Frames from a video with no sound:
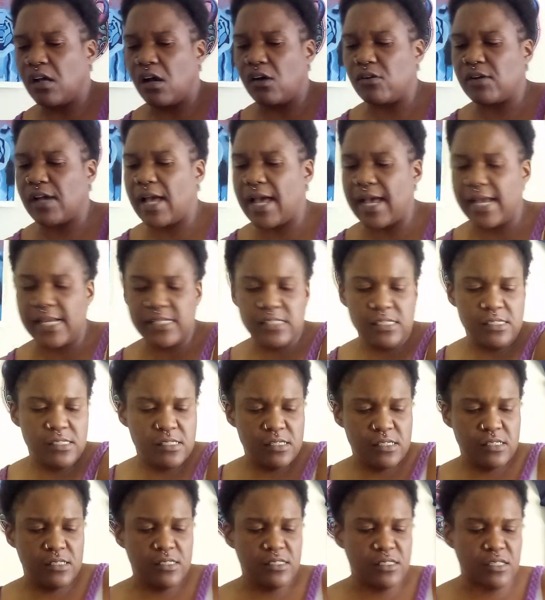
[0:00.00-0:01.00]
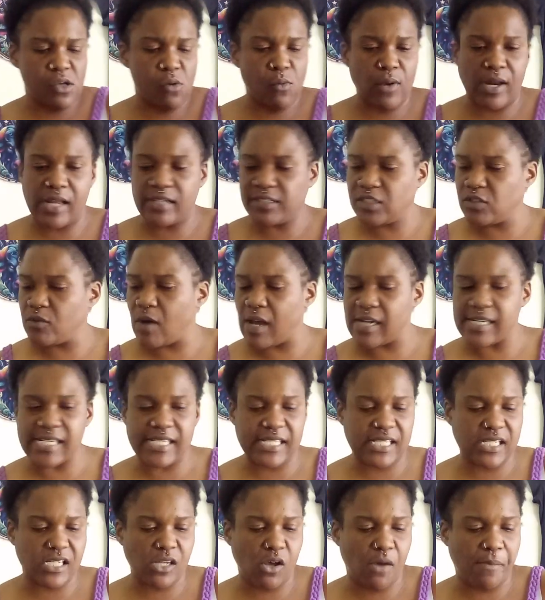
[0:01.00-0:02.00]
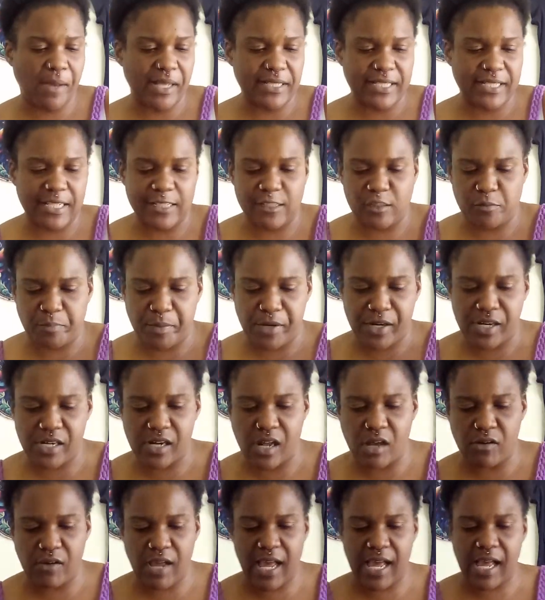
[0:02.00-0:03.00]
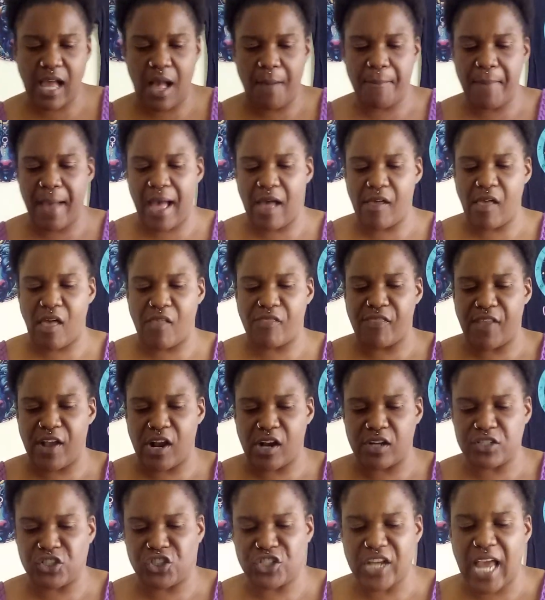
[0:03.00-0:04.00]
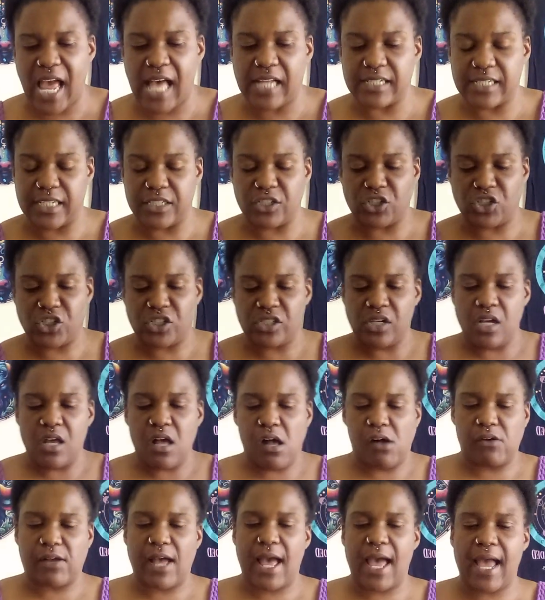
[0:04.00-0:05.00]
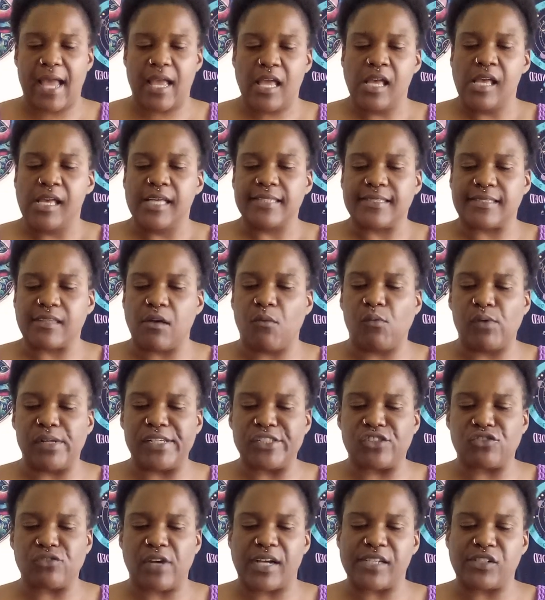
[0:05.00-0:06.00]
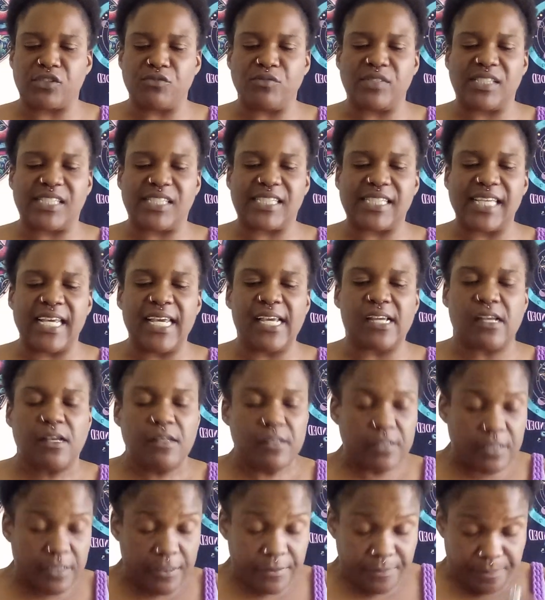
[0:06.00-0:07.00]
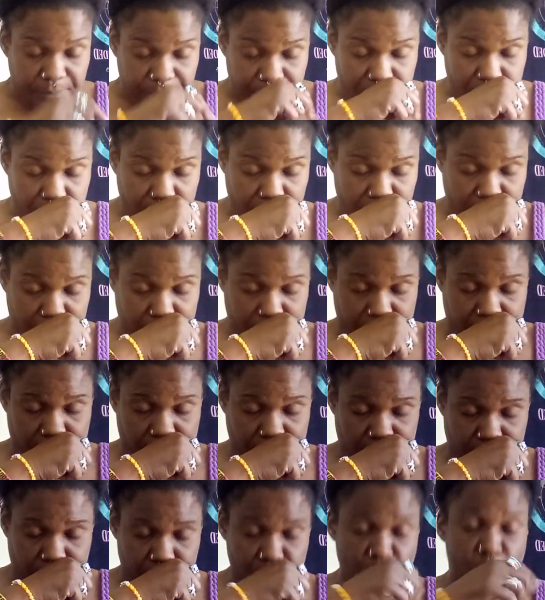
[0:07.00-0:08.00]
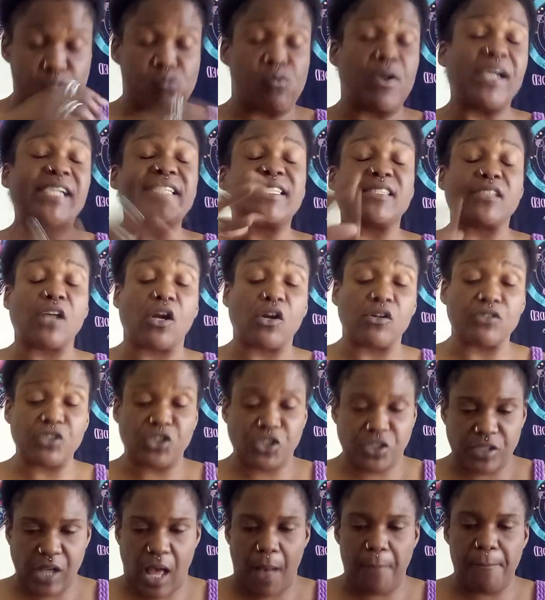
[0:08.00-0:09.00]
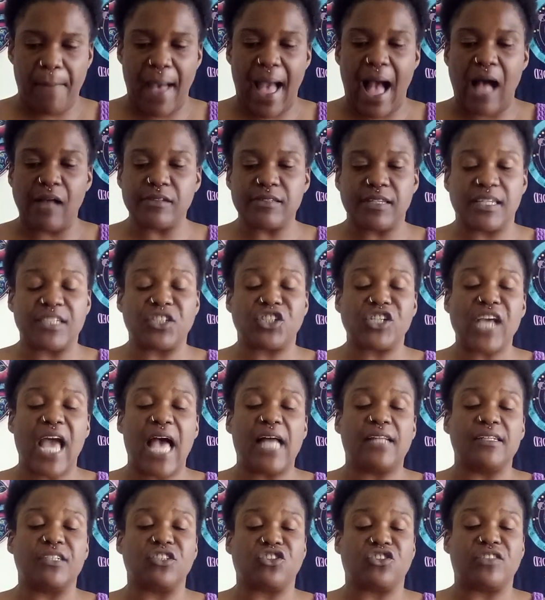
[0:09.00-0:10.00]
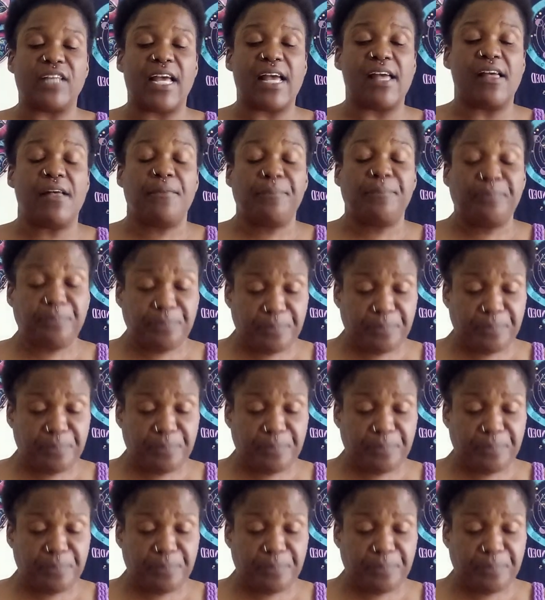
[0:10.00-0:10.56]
okay? So what else do I need to know about this, Spirit? Okay, about their challenge, okay? Someone is trying to seek research about the challenge that